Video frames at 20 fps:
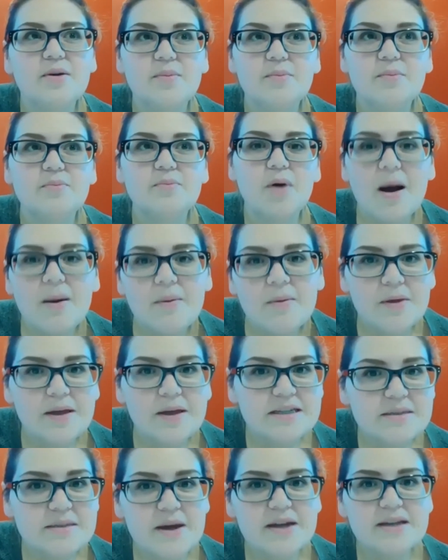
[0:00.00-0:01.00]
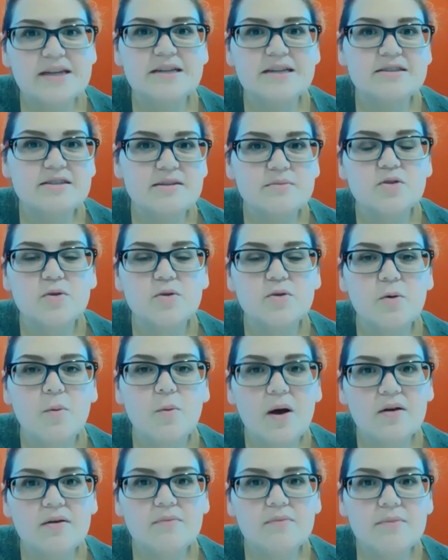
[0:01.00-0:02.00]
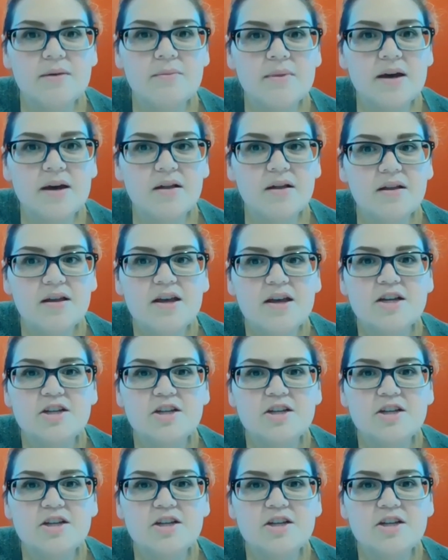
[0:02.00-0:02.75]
you're probably expecting some sort of welcome email.